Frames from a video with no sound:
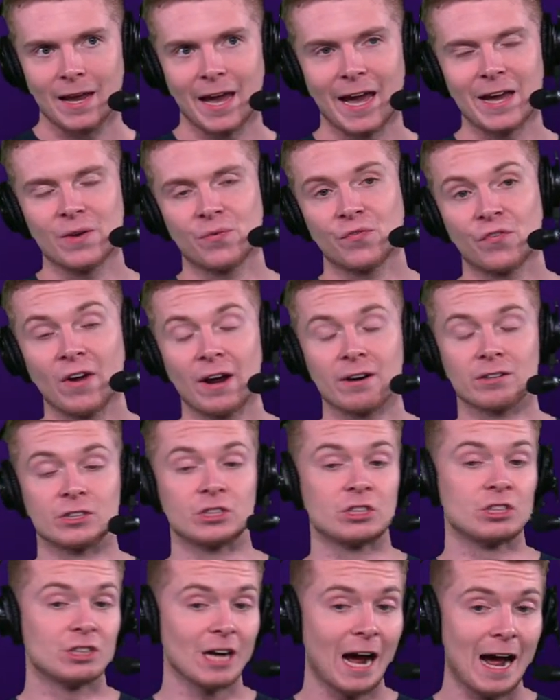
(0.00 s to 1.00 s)
a fair
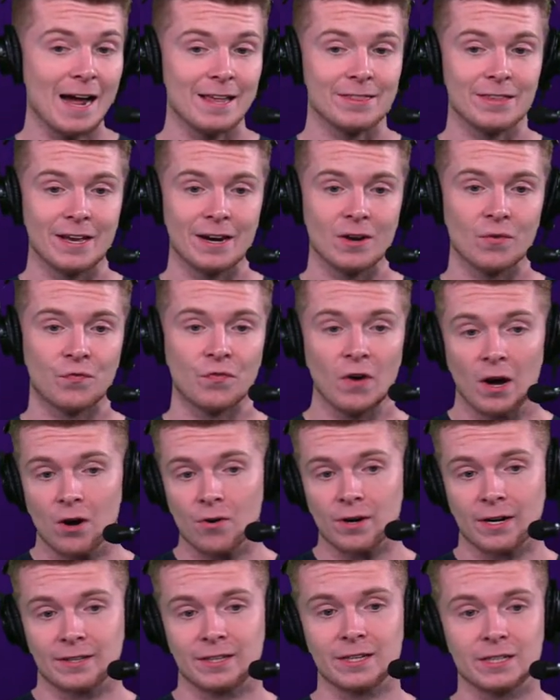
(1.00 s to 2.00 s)
shot in the
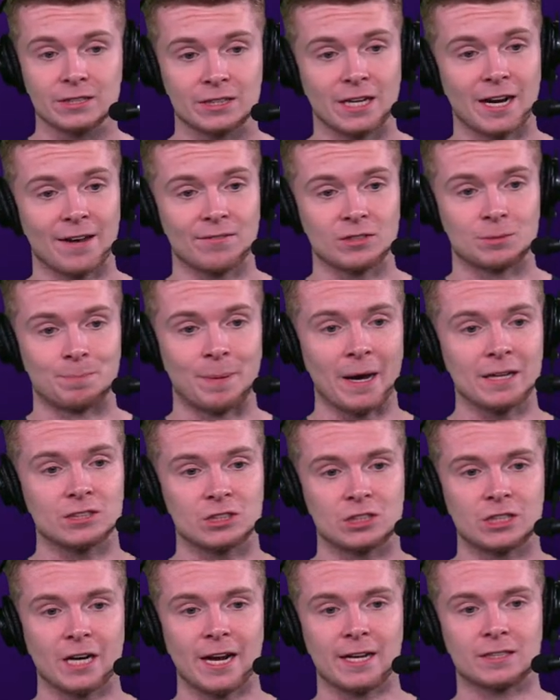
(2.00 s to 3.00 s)
NFL, and I think he's going to have his
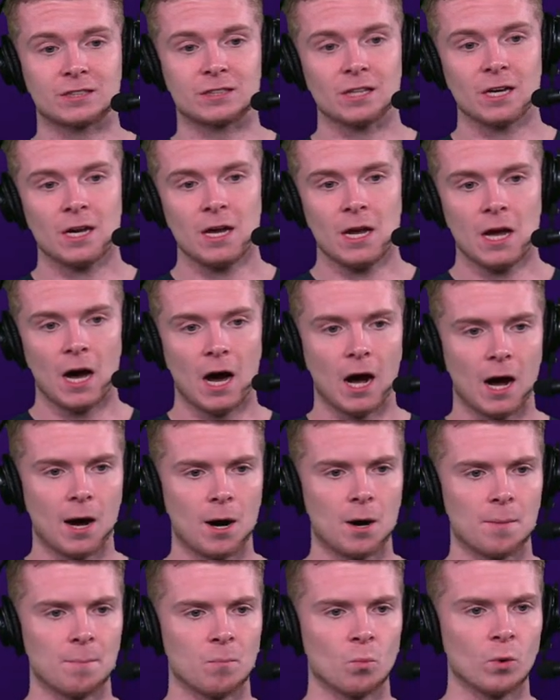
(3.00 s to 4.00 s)
best chance
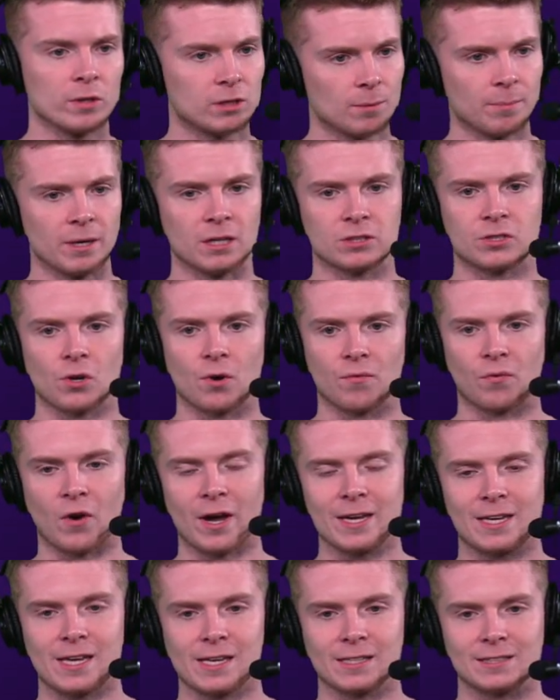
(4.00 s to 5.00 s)
um, with the Minnesota
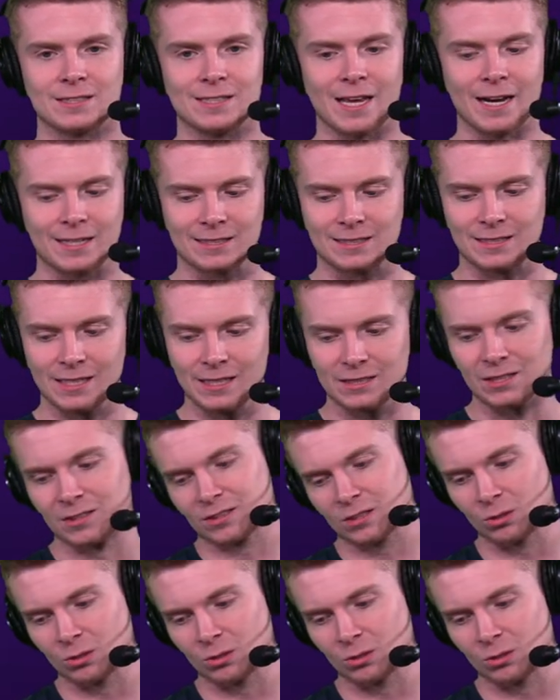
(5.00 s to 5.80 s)
Vikings next season.